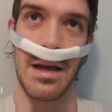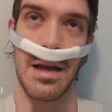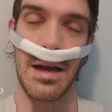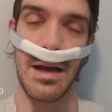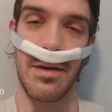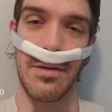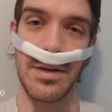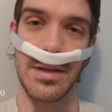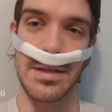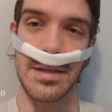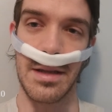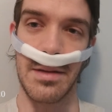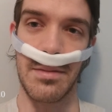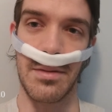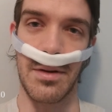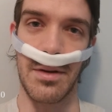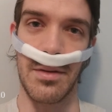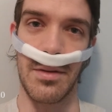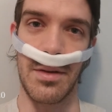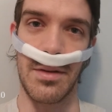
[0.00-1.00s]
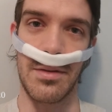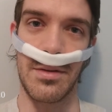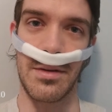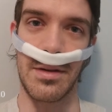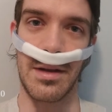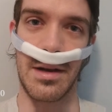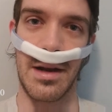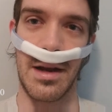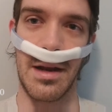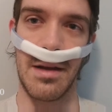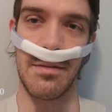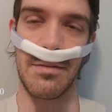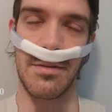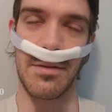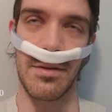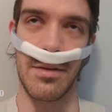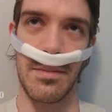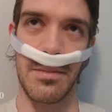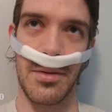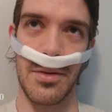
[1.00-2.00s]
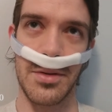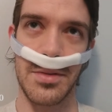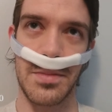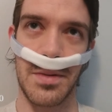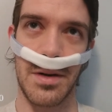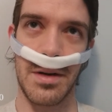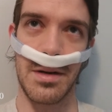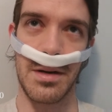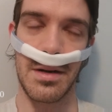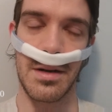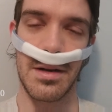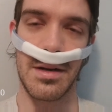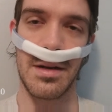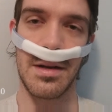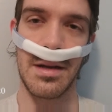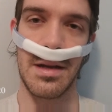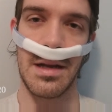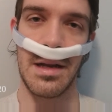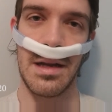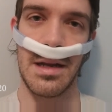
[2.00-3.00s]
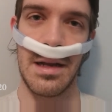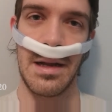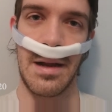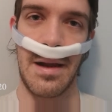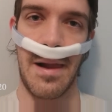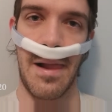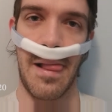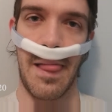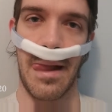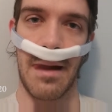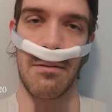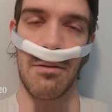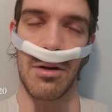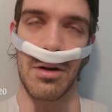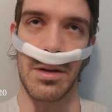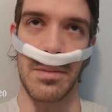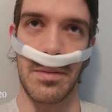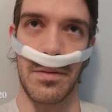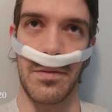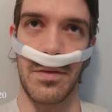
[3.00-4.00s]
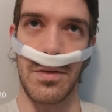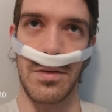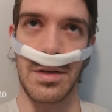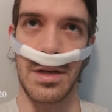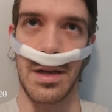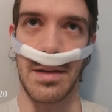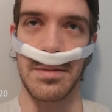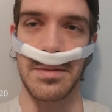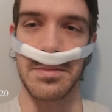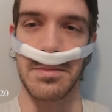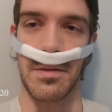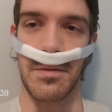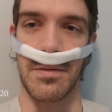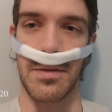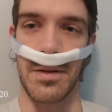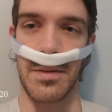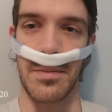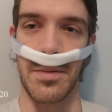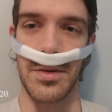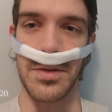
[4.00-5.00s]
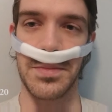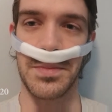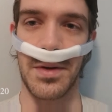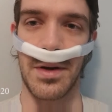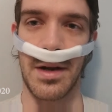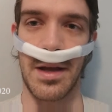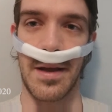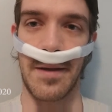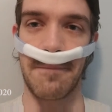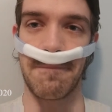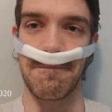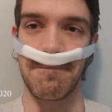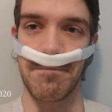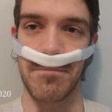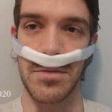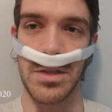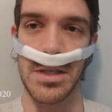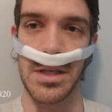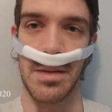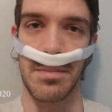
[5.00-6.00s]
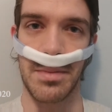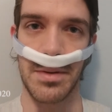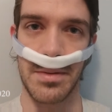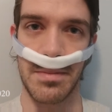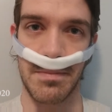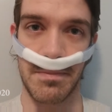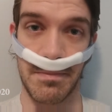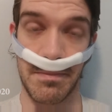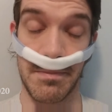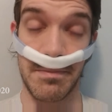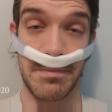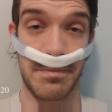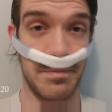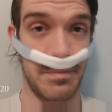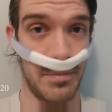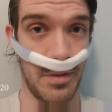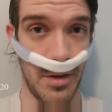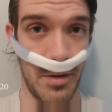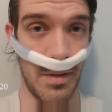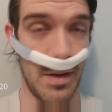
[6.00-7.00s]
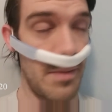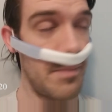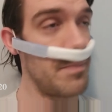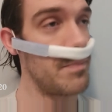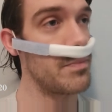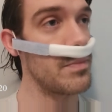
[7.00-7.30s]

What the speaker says: And we slept all the way through the night for the most part. I woke up a few times, but for the most part I slept pretty well.